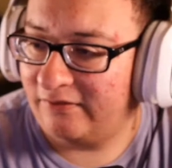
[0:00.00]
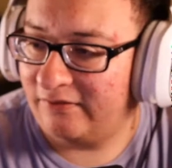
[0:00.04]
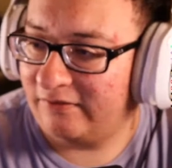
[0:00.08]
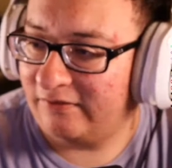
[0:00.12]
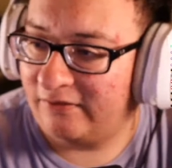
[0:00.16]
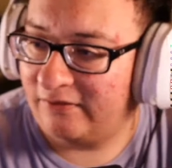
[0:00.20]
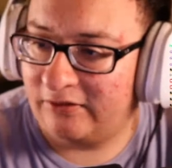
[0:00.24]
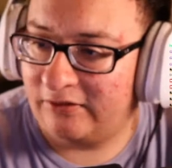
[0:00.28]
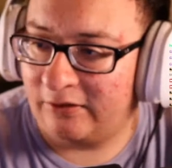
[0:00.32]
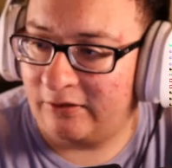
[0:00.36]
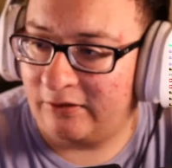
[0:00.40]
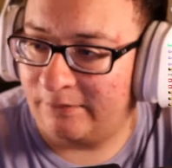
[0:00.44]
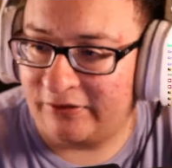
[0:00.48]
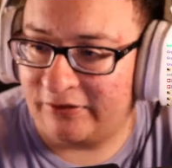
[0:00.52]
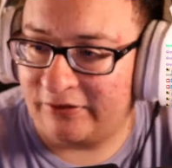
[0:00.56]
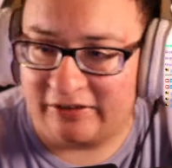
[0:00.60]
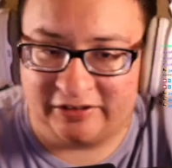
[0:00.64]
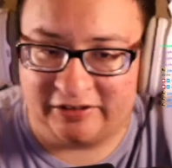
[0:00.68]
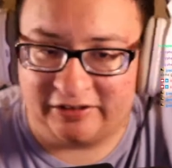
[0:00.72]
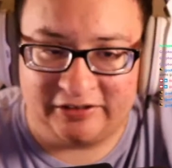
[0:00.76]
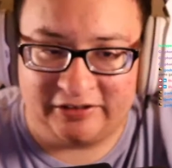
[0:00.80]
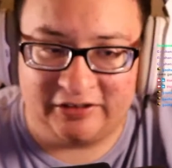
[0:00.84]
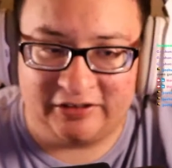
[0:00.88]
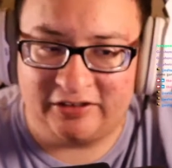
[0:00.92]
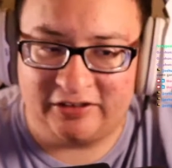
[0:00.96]

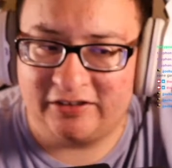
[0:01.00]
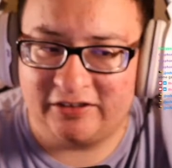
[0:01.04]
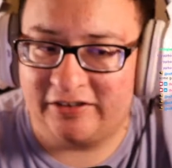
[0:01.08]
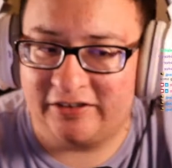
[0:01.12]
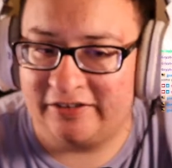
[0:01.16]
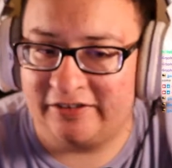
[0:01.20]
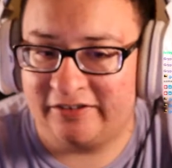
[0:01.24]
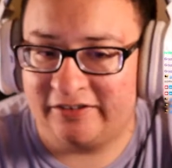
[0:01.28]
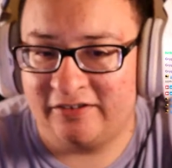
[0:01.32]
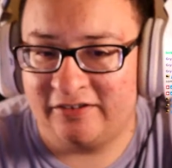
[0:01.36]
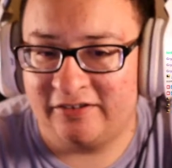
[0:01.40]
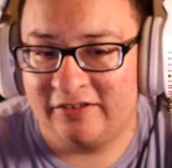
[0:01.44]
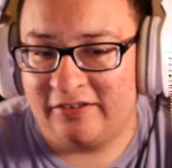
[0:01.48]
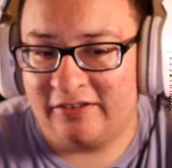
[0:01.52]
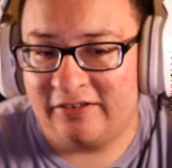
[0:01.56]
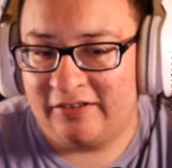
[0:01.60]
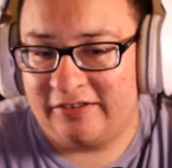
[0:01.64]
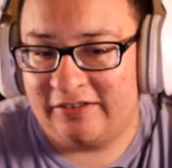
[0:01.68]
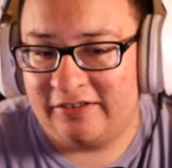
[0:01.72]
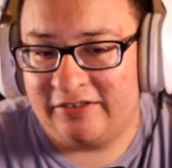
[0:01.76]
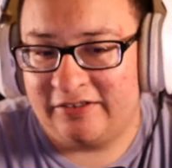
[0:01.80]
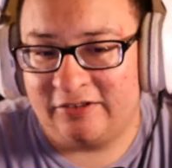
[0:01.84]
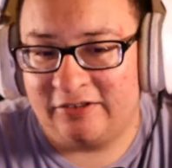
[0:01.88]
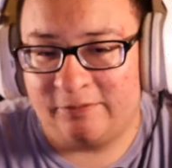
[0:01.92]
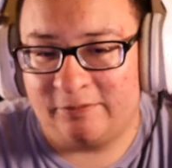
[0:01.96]
completely done, and
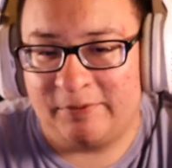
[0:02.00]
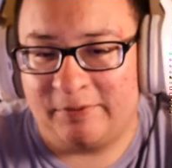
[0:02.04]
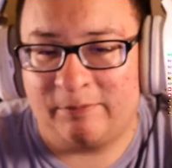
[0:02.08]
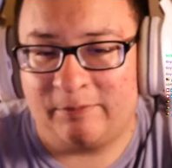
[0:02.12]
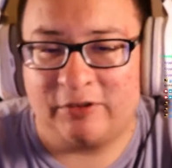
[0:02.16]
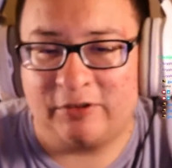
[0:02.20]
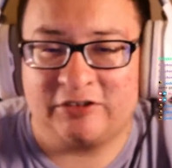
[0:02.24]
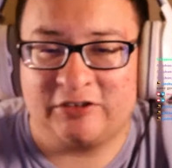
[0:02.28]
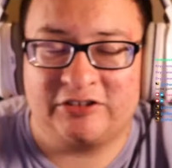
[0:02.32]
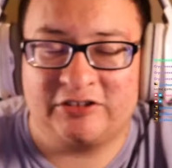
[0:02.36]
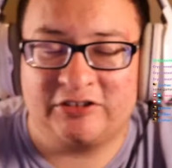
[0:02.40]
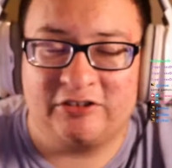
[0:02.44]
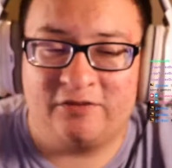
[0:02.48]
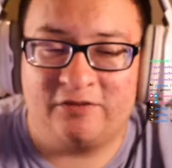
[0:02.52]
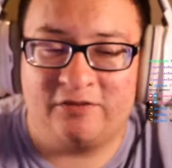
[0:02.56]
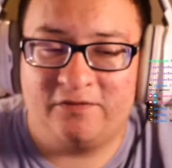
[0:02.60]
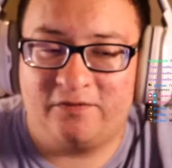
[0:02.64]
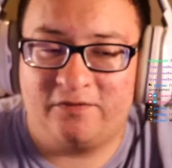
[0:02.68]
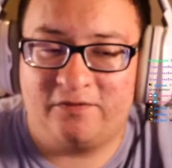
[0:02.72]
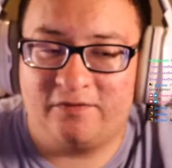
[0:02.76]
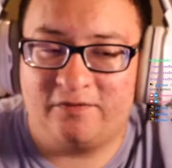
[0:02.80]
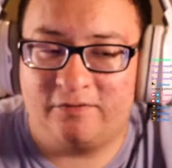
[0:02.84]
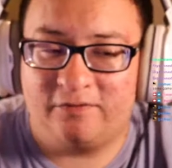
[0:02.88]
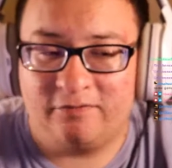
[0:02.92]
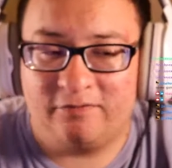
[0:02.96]
people are still
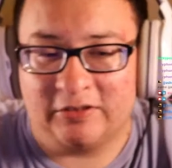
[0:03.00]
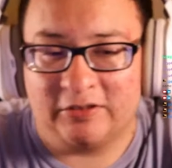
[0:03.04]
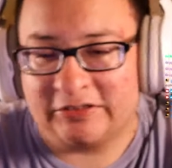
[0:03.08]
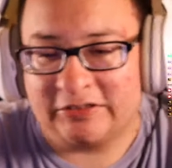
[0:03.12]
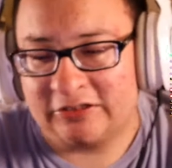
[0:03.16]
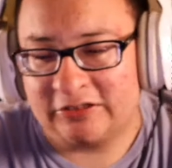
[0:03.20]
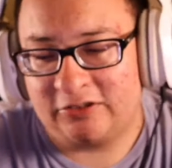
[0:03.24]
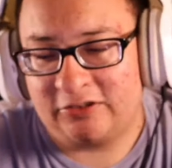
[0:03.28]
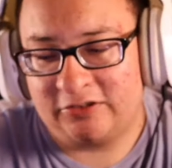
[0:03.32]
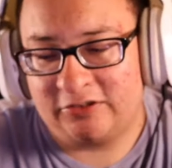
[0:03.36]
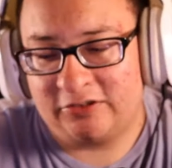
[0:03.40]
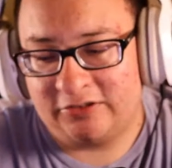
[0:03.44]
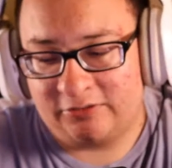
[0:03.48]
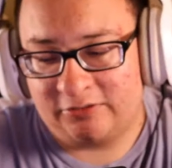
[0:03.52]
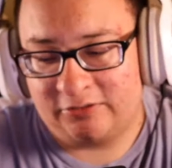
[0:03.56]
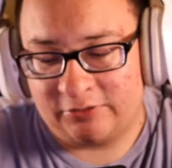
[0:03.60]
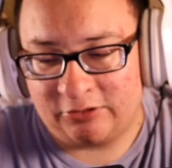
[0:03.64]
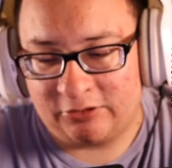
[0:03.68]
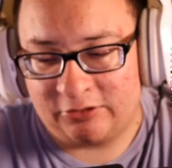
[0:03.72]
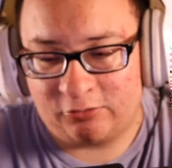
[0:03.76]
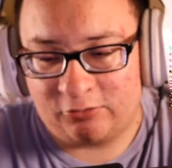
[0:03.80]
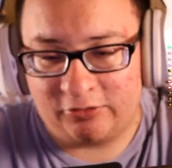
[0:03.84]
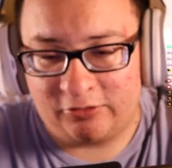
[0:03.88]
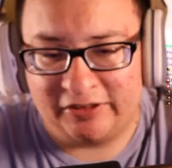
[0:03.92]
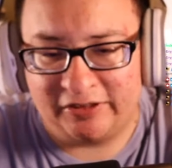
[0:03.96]

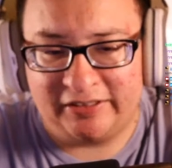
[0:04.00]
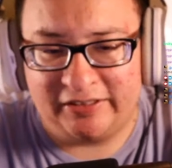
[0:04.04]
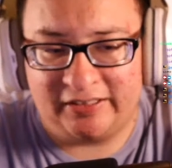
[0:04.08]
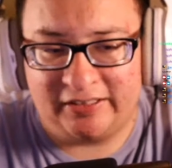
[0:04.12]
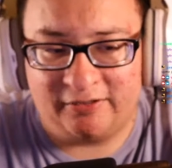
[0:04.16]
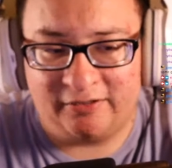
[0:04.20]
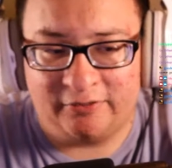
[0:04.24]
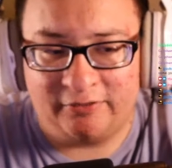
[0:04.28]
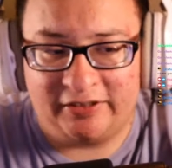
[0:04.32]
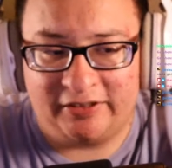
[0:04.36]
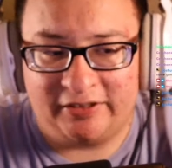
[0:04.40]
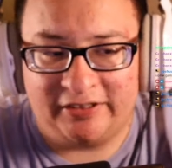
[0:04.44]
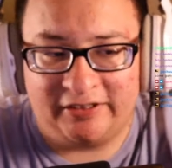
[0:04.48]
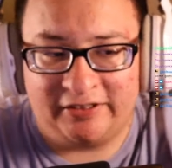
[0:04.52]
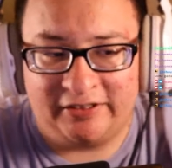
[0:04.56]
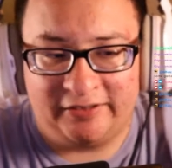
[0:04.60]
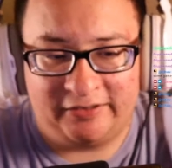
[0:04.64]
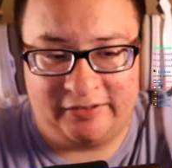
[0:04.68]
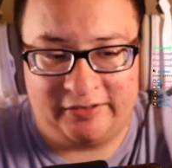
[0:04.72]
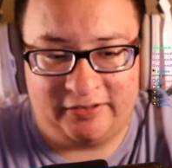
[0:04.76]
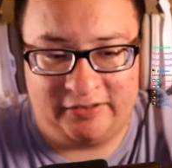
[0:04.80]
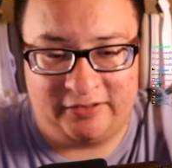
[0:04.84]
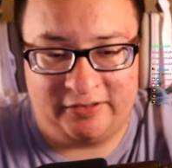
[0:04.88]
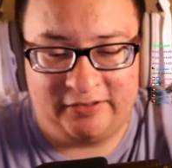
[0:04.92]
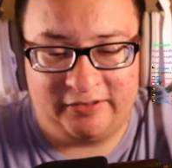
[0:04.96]
recording out
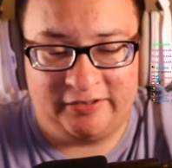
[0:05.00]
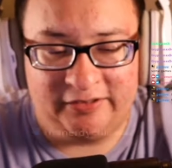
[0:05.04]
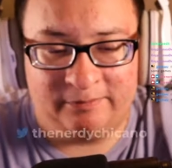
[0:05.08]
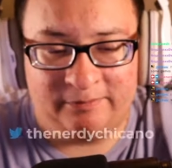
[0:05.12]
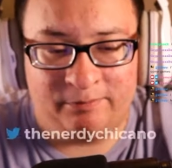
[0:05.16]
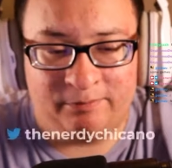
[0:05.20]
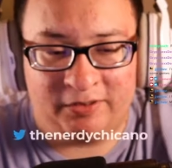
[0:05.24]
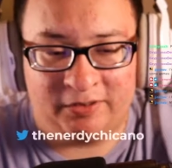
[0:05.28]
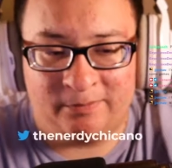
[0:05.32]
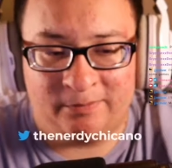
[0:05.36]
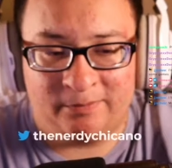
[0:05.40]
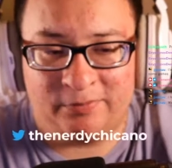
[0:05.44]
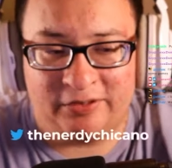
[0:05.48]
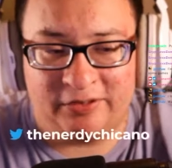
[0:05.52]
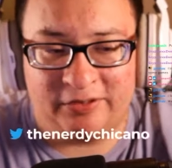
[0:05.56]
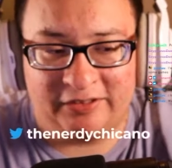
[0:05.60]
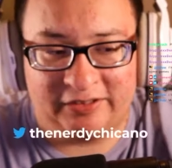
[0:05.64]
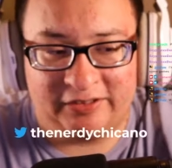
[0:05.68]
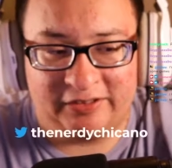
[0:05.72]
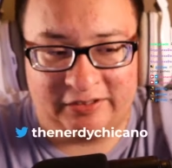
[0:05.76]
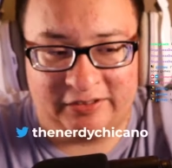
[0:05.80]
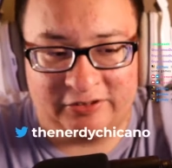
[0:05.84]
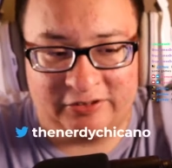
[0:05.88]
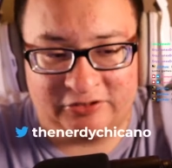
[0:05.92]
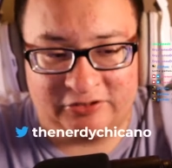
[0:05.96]
in
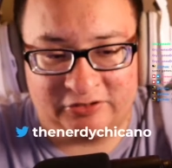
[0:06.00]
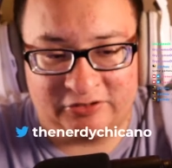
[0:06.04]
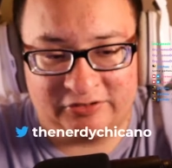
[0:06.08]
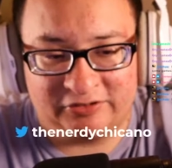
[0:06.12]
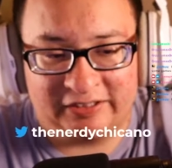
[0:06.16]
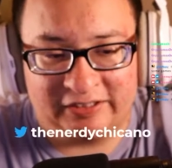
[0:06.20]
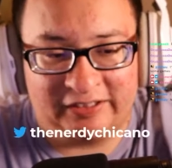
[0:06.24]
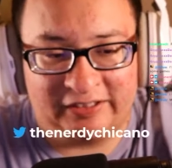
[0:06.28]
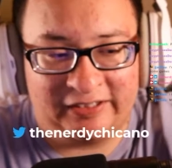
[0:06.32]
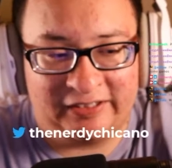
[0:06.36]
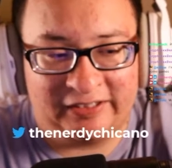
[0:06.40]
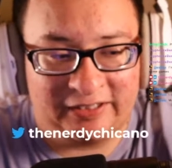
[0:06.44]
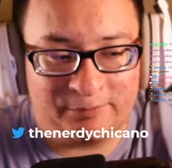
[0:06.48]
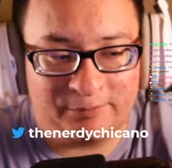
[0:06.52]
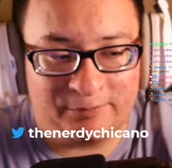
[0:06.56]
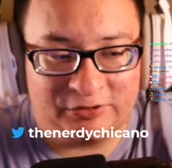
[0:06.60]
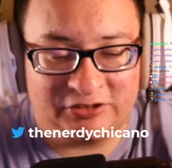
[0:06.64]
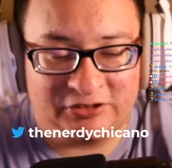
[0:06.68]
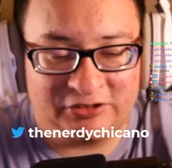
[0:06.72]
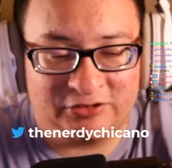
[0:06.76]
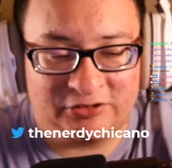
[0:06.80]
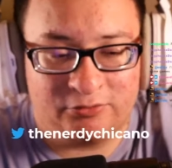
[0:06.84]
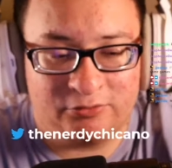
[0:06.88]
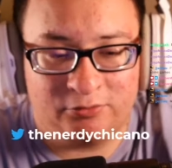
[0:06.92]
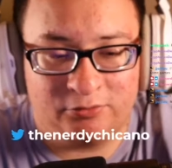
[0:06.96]
public, and they're still taking
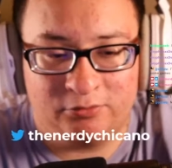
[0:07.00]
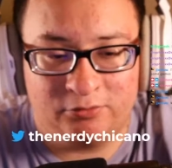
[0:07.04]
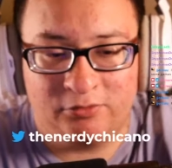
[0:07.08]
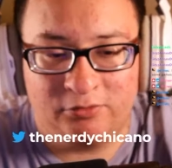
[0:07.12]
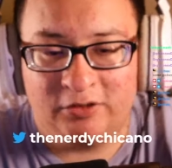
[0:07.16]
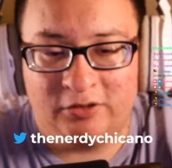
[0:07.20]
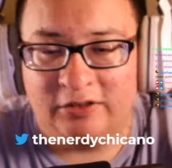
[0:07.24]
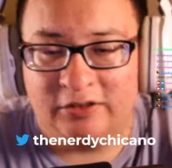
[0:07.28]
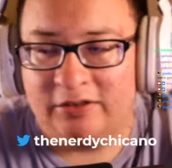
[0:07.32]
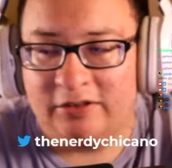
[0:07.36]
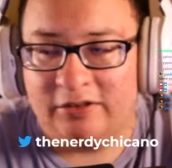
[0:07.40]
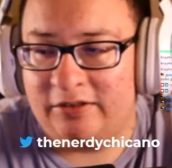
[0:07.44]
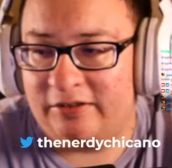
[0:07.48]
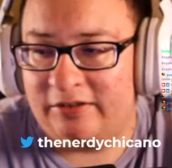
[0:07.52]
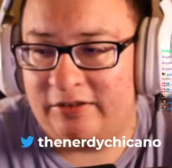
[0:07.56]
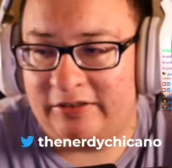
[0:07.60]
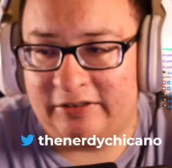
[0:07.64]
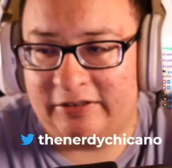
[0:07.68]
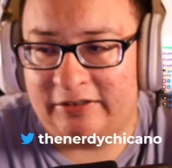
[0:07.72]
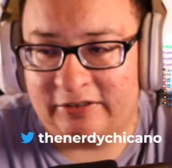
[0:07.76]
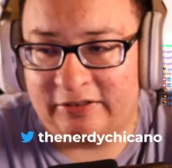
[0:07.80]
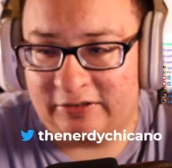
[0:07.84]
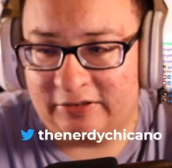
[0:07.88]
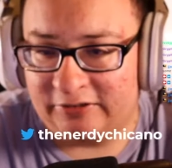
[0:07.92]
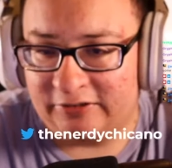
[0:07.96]
cameras to
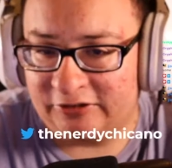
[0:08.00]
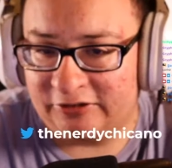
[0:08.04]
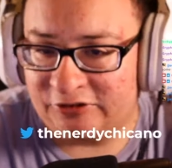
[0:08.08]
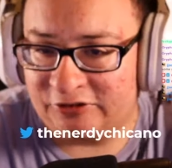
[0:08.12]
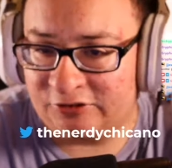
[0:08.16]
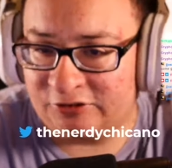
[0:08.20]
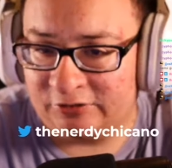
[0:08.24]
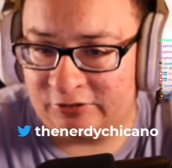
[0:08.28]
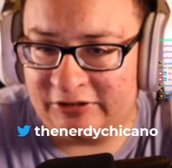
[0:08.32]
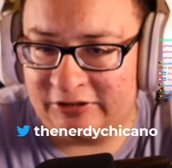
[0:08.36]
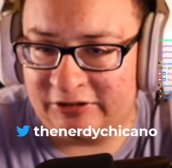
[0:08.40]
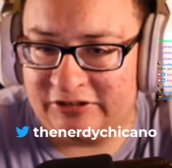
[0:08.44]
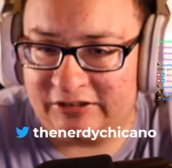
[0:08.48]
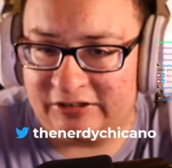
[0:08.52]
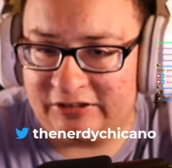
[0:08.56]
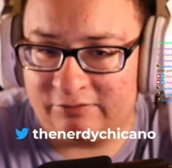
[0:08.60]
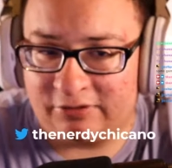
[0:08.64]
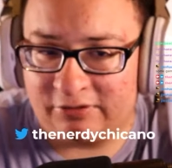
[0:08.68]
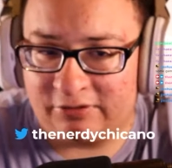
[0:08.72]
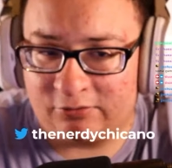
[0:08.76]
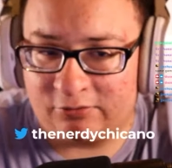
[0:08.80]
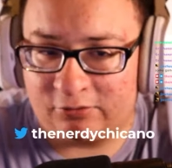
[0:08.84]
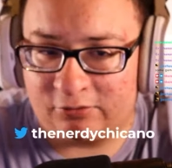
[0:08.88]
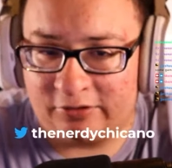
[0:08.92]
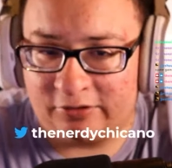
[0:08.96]
the streets and
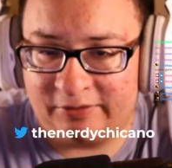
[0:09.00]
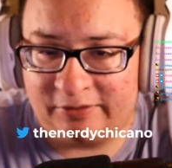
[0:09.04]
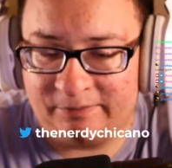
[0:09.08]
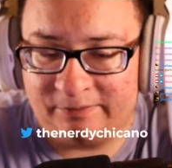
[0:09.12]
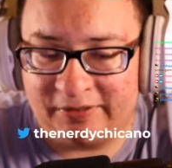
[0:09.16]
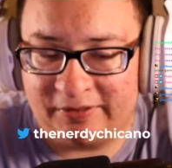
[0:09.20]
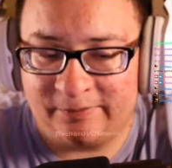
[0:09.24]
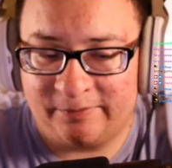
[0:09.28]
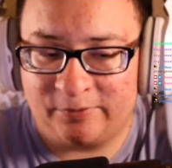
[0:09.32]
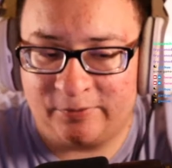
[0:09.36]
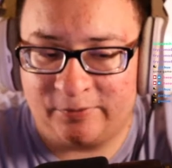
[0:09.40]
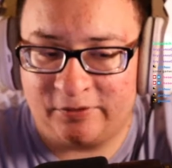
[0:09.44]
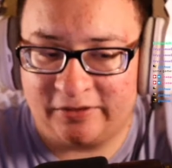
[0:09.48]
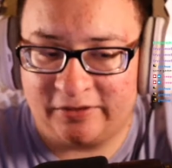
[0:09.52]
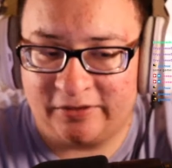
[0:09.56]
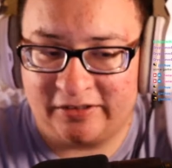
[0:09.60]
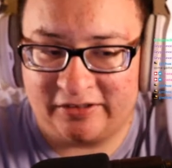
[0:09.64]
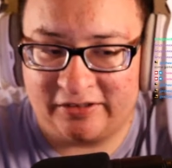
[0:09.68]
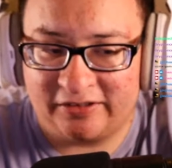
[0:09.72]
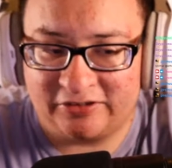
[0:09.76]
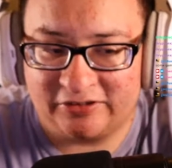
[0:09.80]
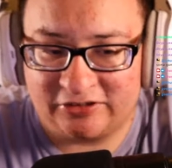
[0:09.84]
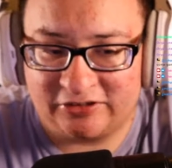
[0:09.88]
recording people in there.